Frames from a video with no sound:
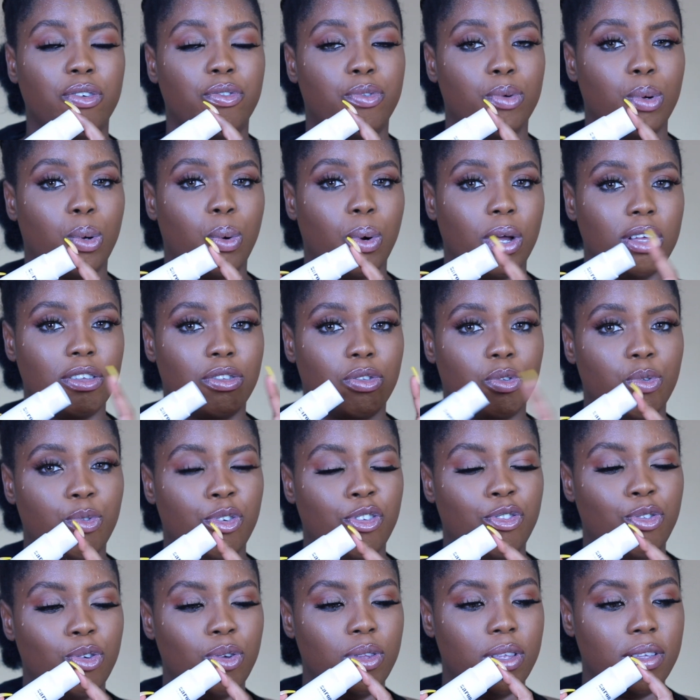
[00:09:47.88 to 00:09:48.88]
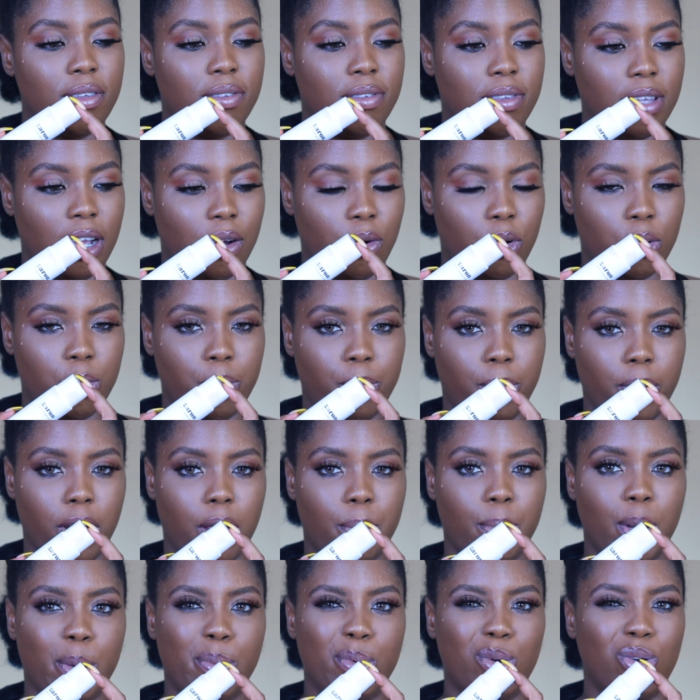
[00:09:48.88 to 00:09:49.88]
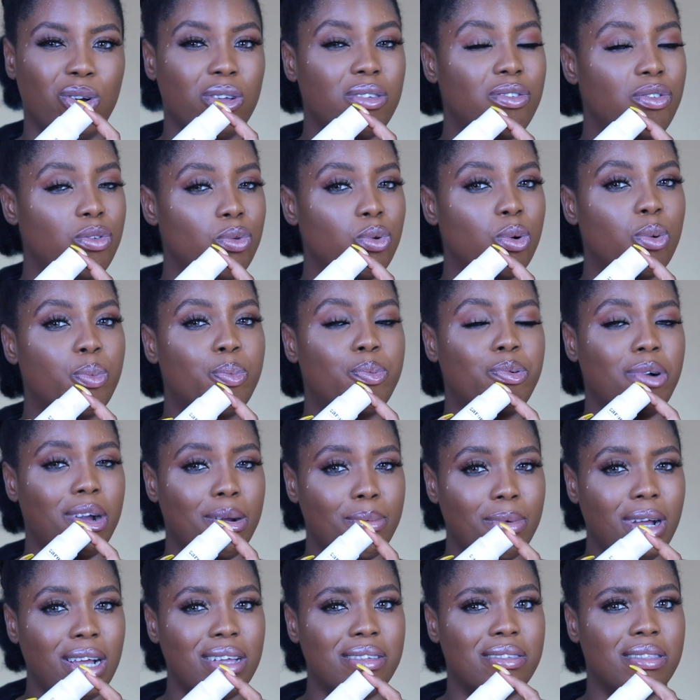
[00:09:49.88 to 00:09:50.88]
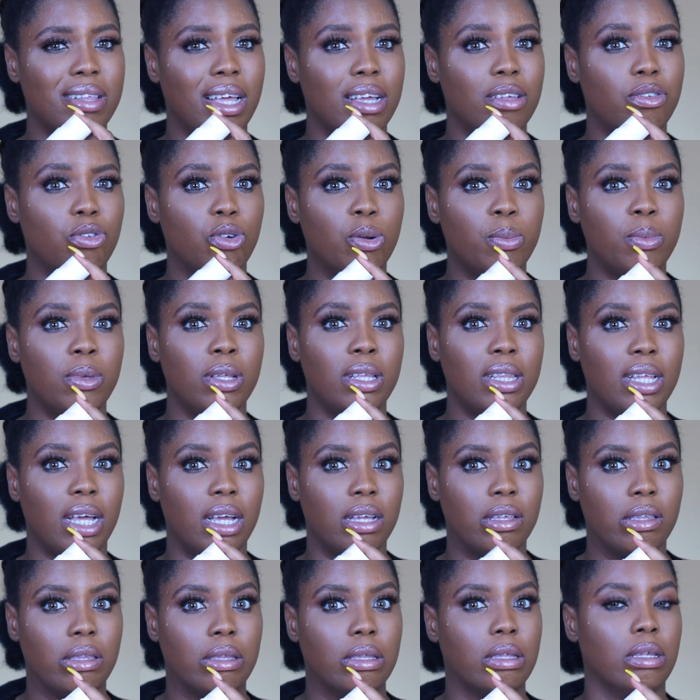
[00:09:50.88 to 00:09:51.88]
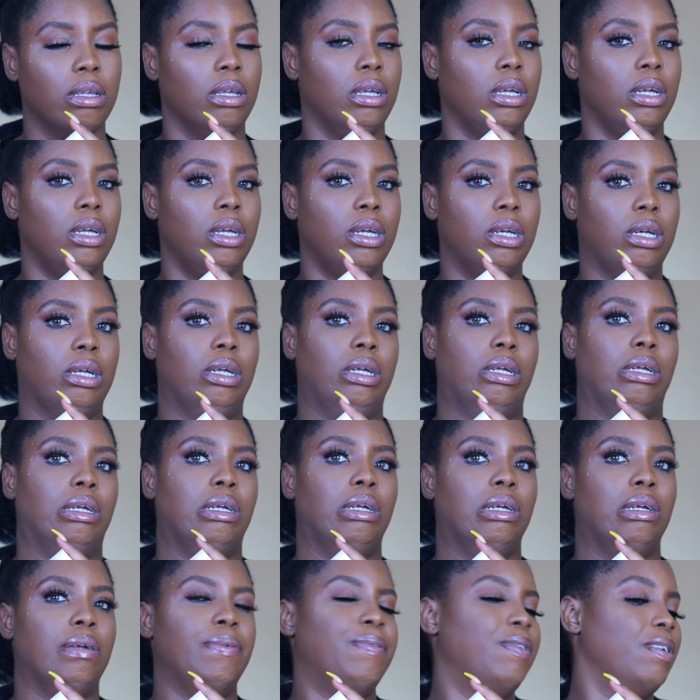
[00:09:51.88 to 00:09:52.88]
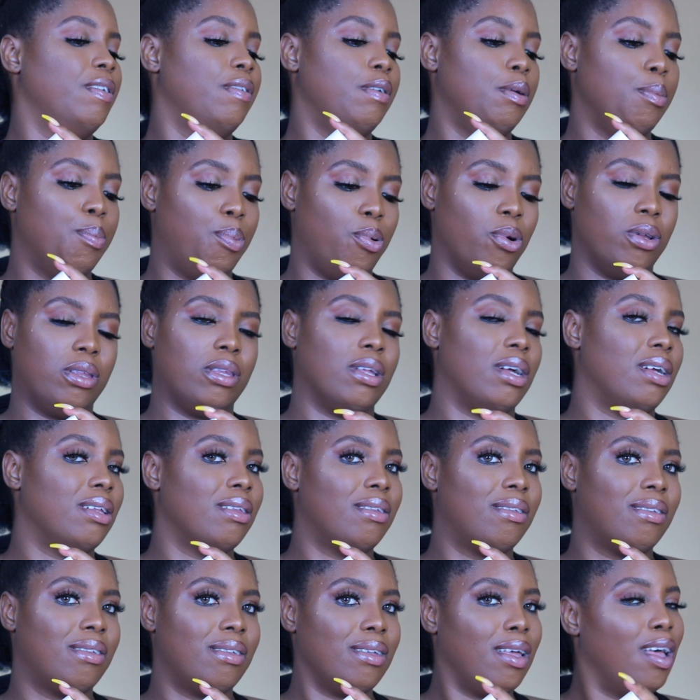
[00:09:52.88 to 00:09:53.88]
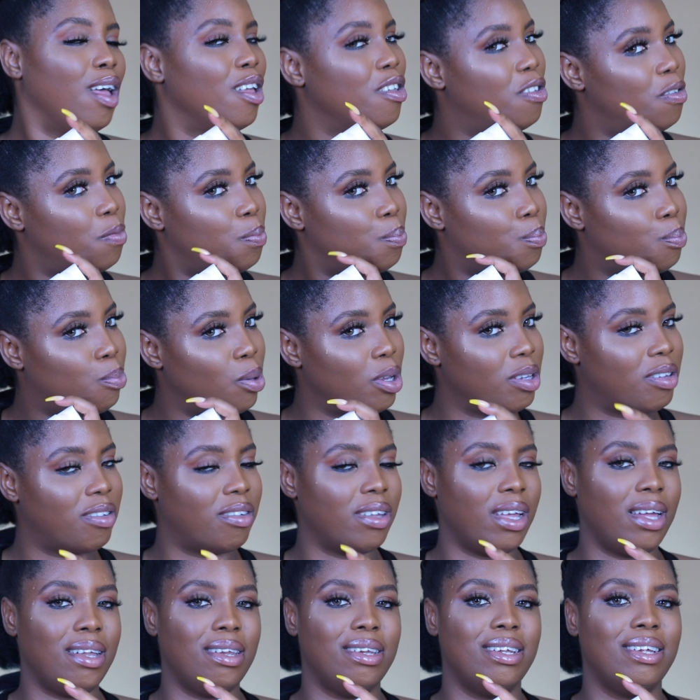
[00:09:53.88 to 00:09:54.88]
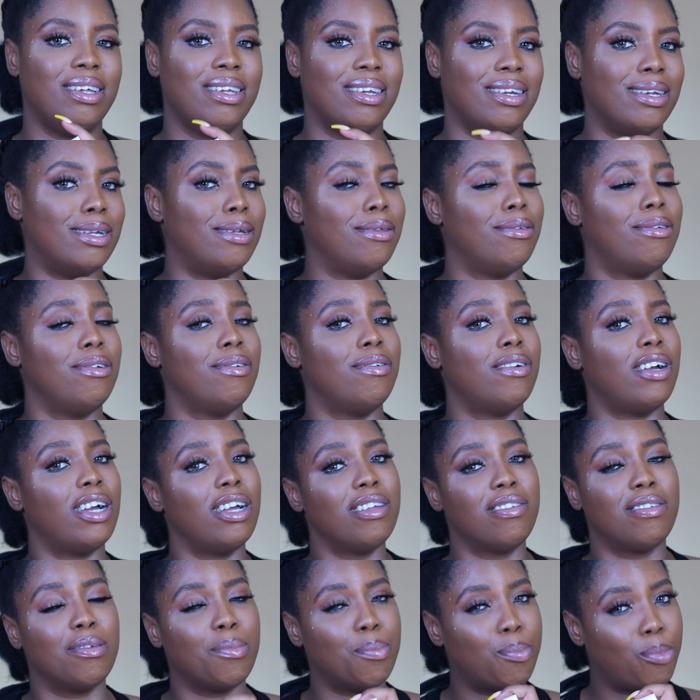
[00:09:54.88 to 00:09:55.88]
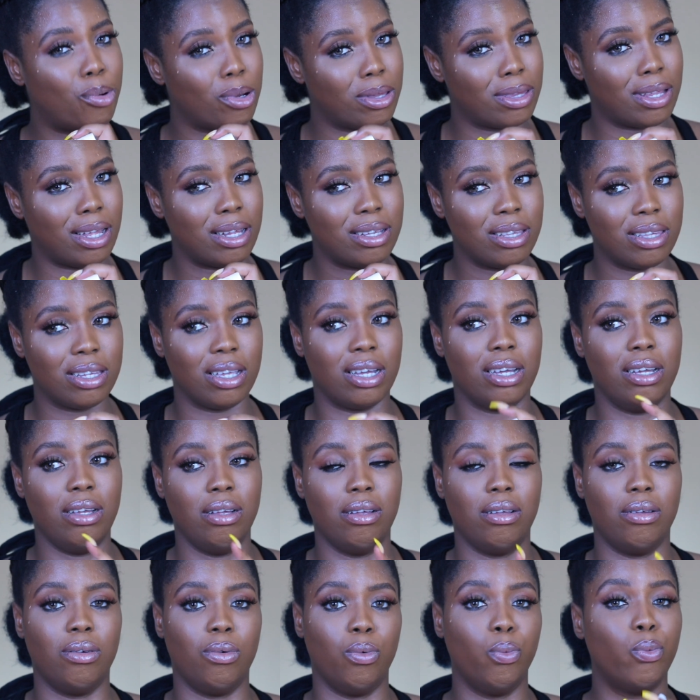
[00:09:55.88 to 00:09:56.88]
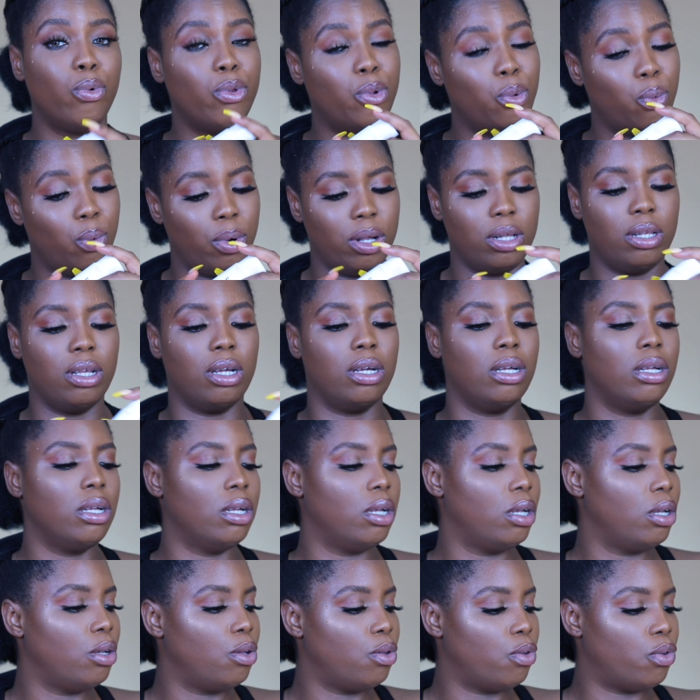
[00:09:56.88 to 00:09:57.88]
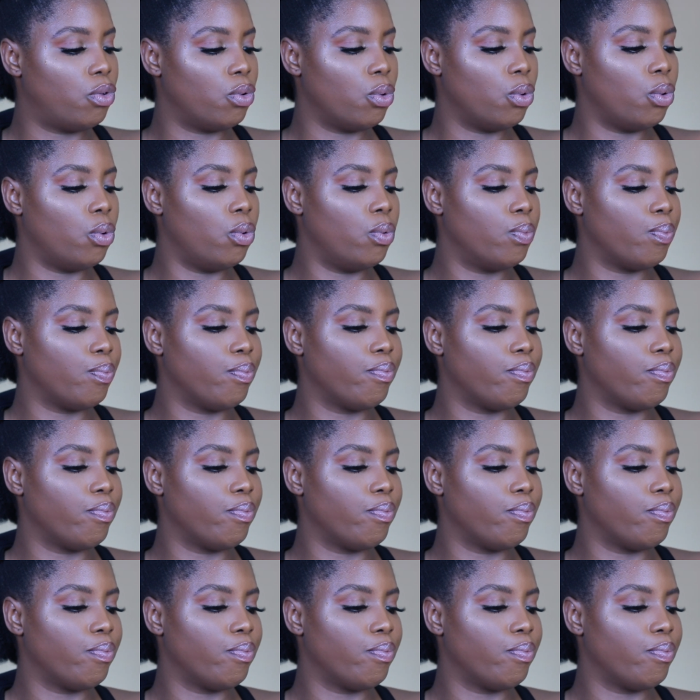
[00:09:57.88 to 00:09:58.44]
requests to review this Zaron primer, because primer is like something that is very important, especially in Nigeria. It's important with the weather. So